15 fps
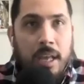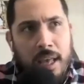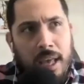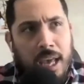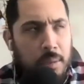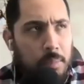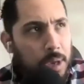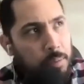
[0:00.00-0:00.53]

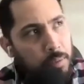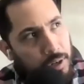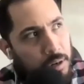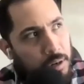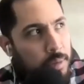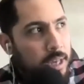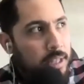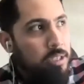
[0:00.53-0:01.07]
"Hey babe, we're going
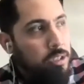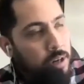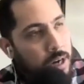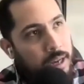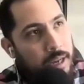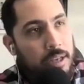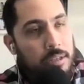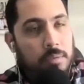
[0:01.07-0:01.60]
to buy this
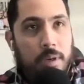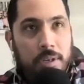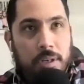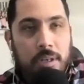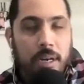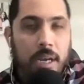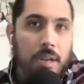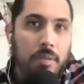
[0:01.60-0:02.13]
crack house while you're
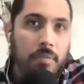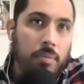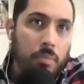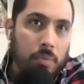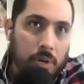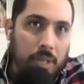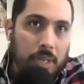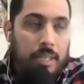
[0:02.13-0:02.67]
not even
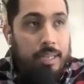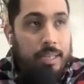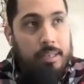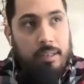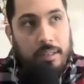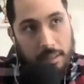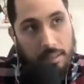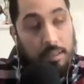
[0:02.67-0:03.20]
working." Like
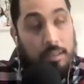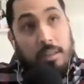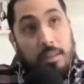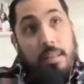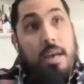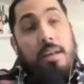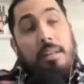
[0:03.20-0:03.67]
that.